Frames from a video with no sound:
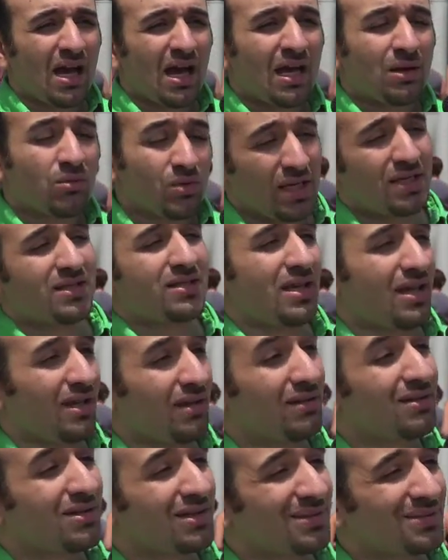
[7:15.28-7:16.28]
And we
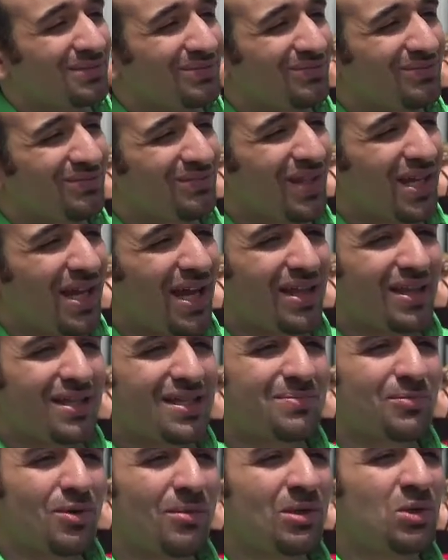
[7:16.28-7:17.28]
stayed. And
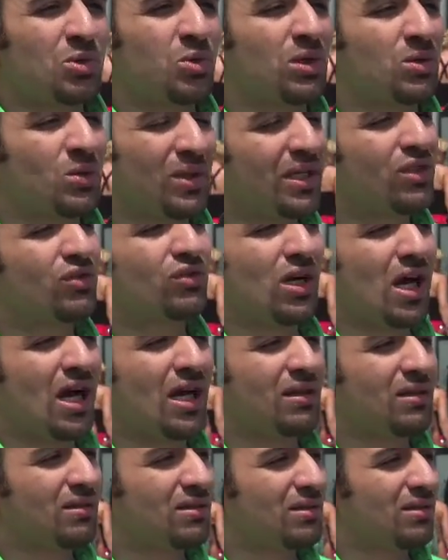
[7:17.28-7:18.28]
this moment when we
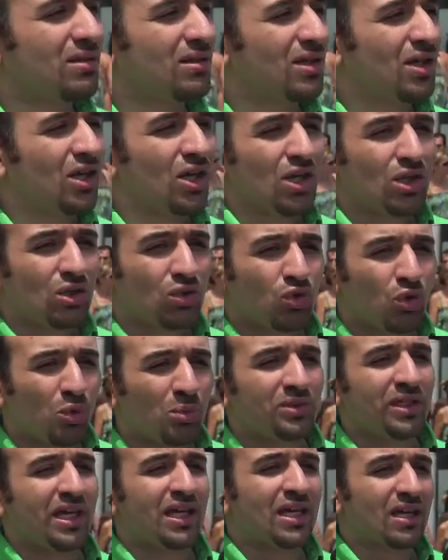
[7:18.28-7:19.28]
tried to
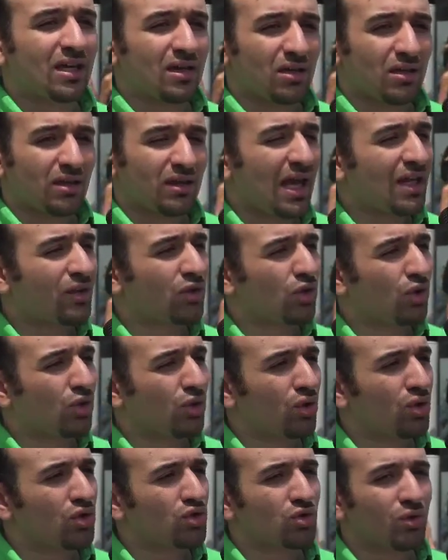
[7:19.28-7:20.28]
break that
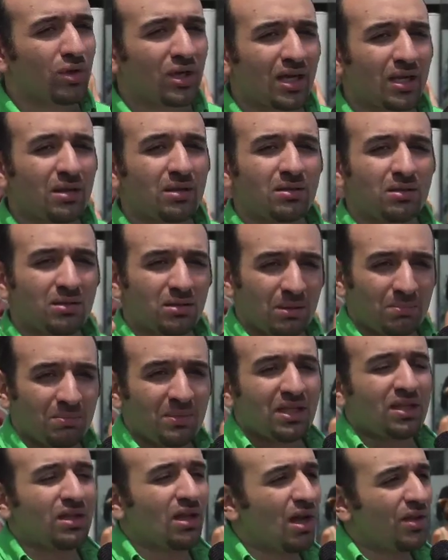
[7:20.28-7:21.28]
cordon so we can
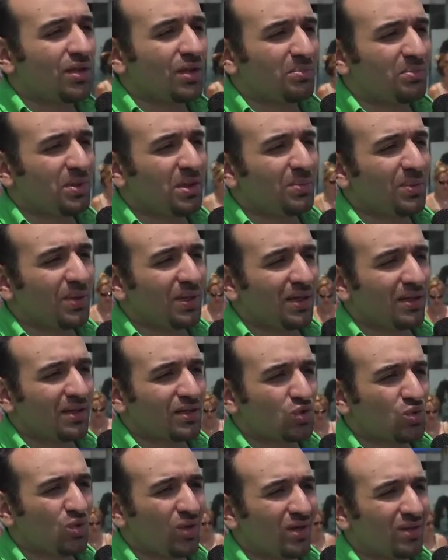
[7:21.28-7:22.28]
meet the other people in
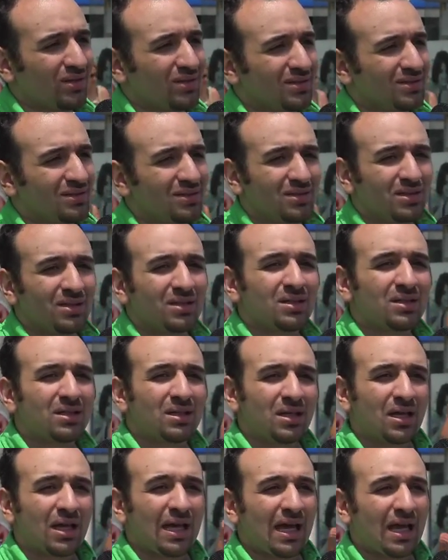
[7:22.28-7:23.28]
the square,
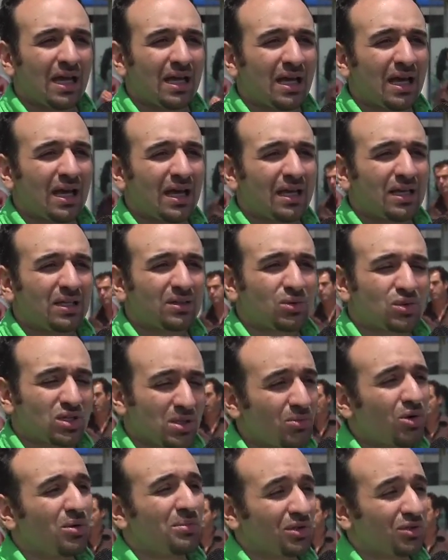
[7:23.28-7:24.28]
it was
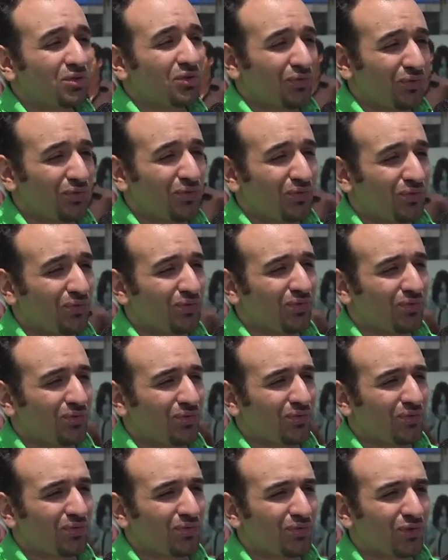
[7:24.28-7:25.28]
a moment
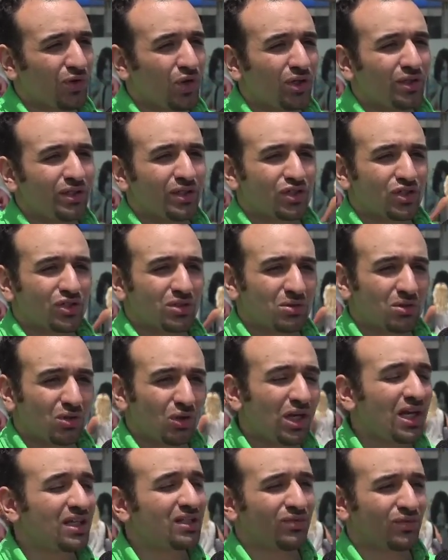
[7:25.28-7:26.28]
of courage,
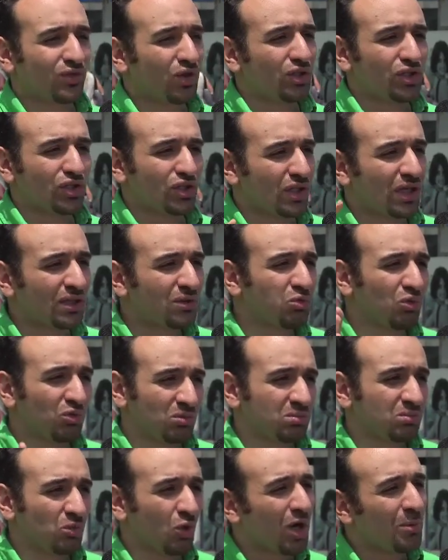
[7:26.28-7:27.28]
collective courage, not
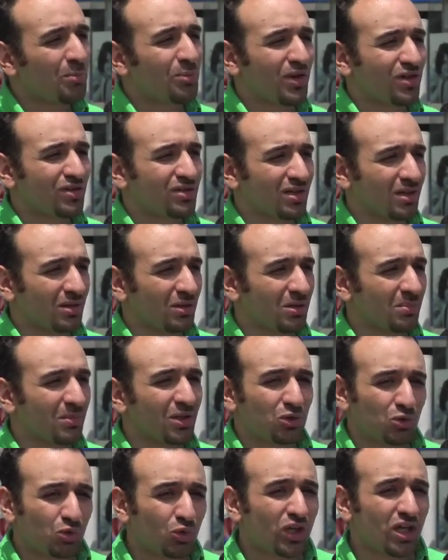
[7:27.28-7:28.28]
one person,
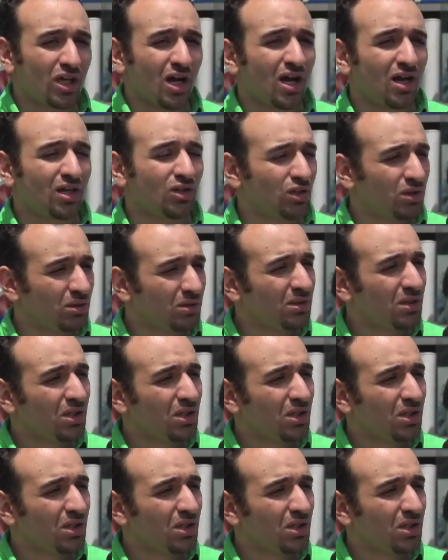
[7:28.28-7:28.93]
but we all